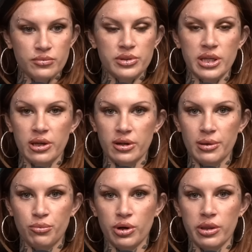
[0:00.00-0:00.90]
Take it
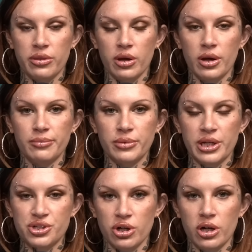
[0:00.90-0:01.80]
up with um,
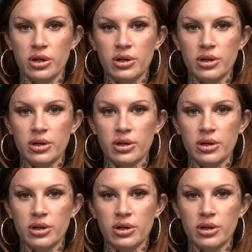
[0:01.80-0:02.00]
HR.